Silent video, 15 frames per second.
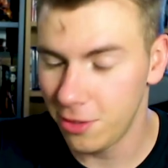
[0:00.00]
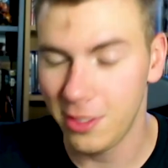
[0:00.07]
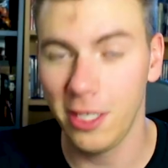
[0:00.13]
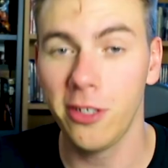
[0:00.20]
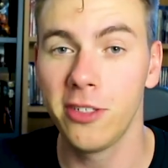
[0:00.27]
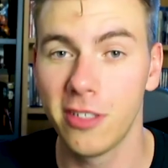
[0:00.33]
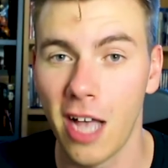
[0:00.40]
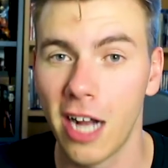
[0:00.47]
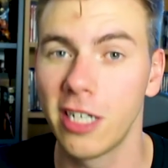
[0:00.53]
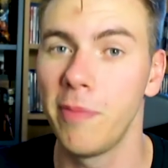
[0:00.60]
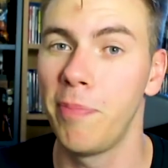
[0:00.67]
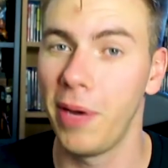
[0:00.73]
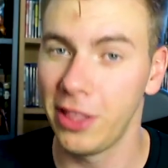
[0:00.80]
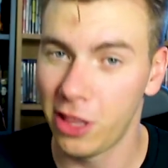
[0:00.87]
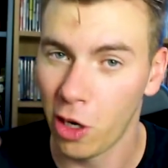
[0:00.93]
Still sucked,
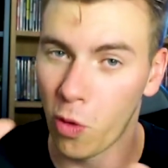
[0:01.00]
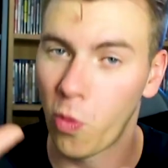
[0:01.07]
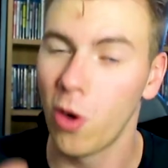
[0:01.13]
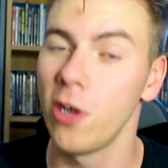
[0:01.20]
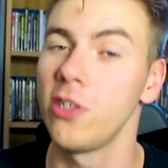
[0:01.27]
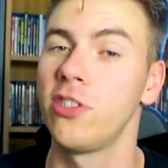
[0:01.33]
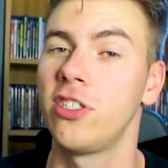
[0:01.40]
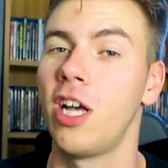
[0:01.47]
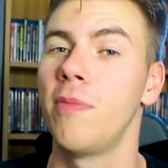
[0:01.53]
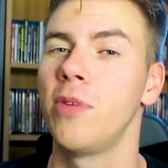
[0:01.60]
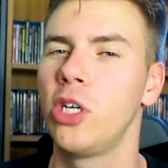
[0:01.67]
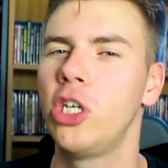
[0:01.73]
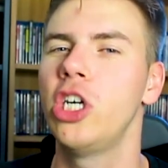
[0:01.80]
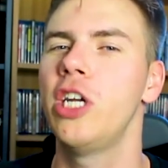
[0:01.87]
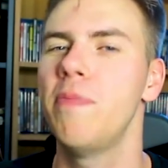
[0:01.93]
but there were
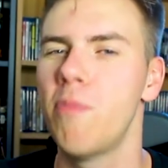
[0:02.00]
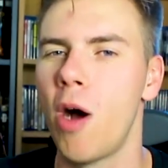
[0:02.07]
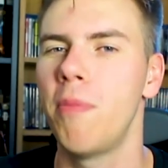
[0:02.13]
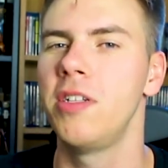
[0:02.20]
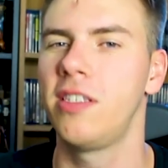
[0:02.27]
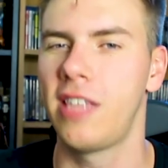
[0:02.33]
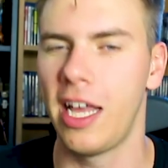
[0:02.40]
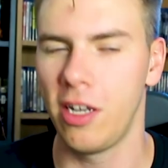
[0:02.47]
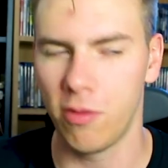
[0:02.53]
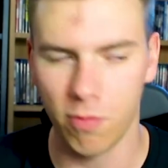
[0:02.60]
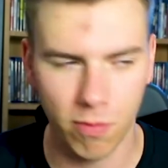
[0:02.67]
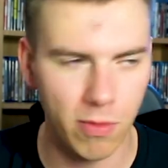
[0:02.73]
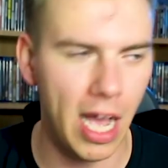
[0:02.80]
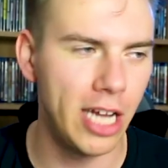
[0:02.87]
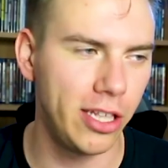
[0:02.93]
some good moments that
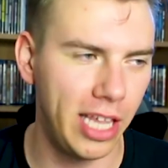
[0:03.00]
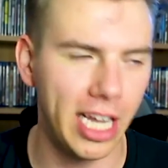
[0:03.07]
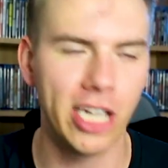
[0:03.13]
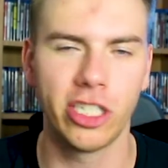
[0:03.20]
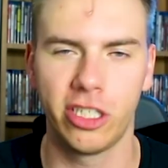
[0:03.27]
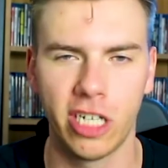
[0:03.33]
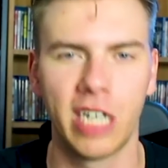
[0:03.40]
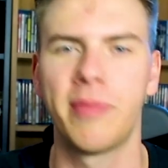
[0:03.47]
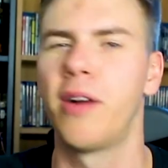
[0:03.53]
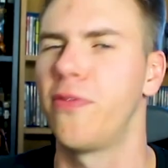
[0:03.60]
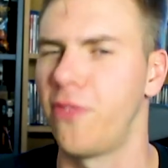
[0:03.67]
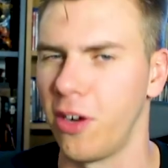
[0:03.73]
I think I should talk about